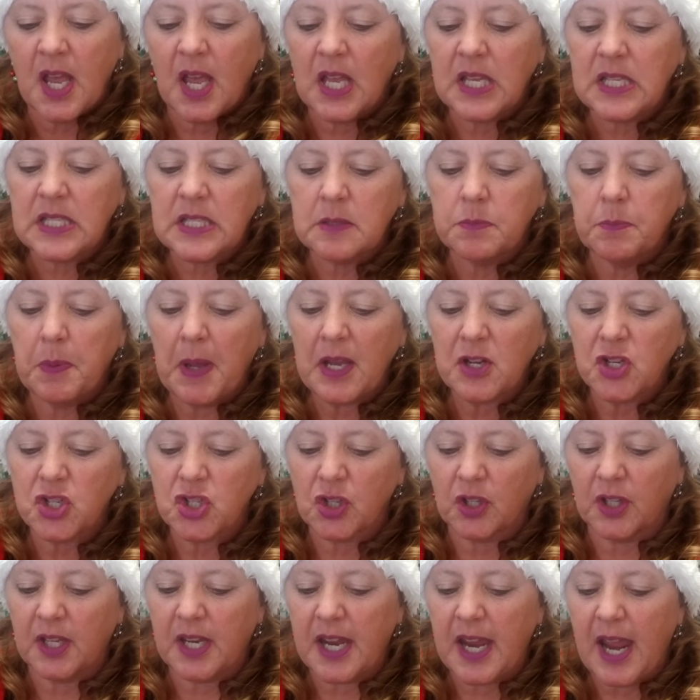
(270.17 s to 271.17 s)

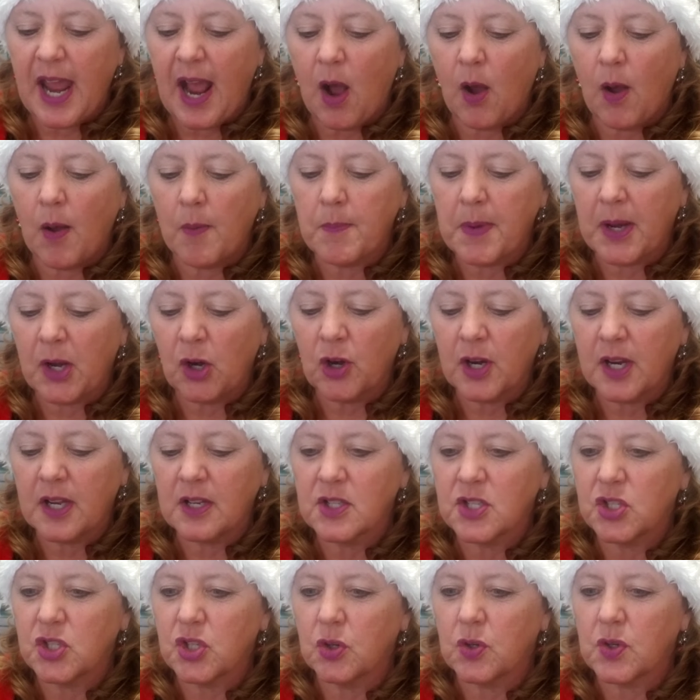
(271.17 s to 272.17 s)
especially how
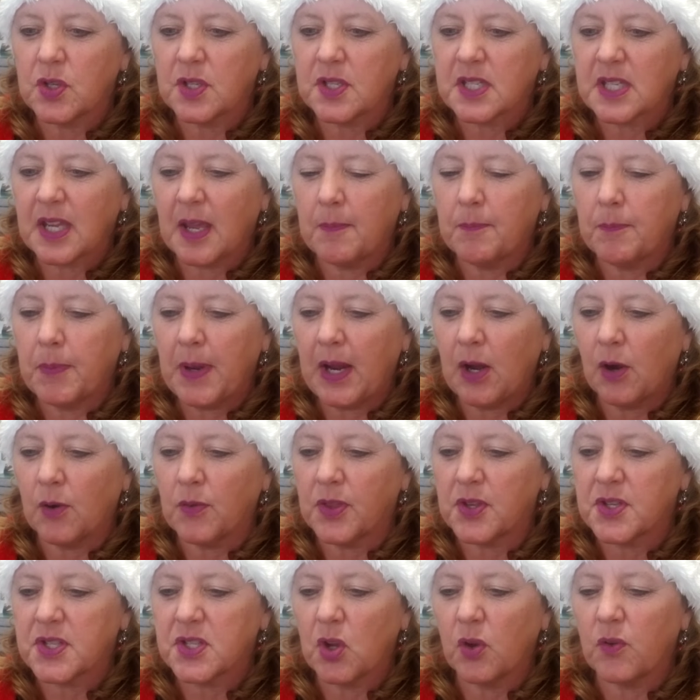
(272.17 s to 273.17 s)
American students
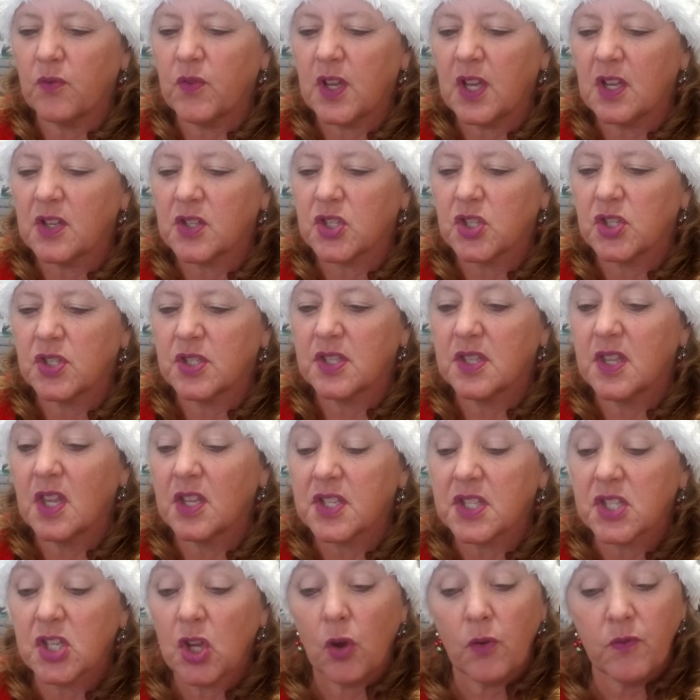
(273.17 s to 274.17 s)
compared the
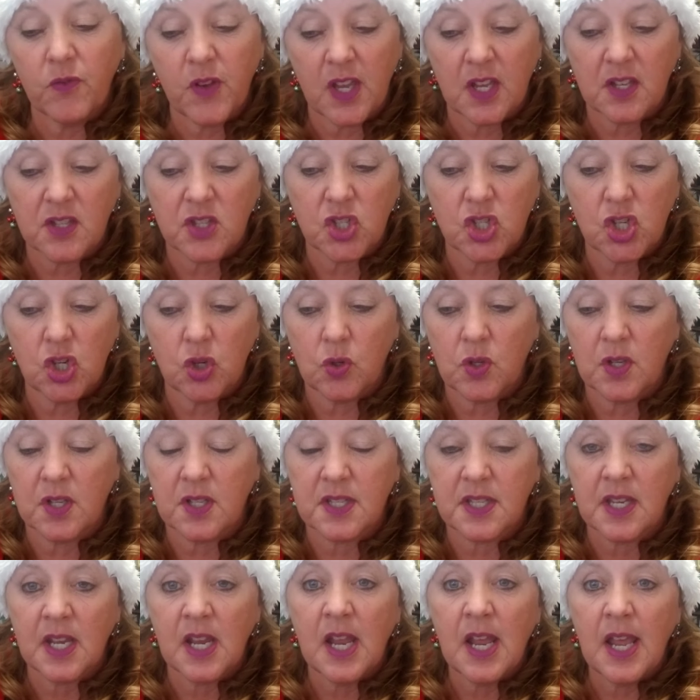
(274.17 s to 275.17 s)
Soviet
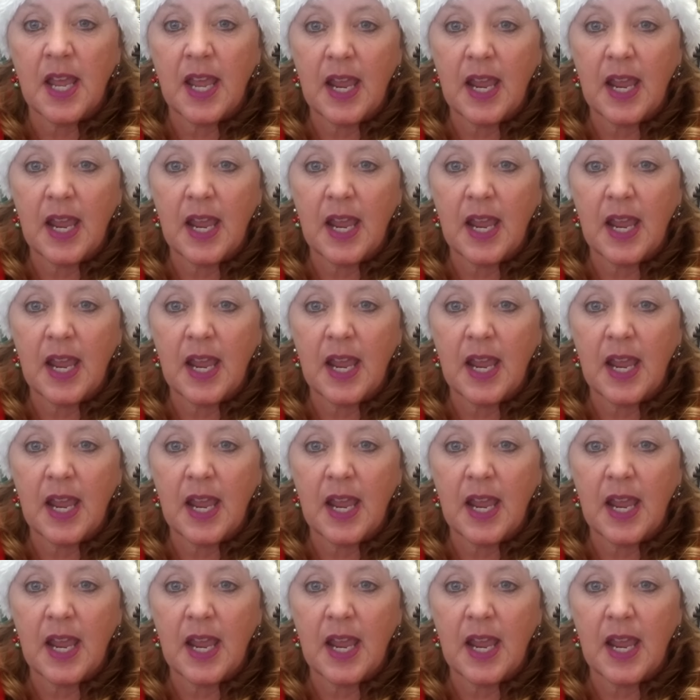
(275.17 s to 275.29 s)
students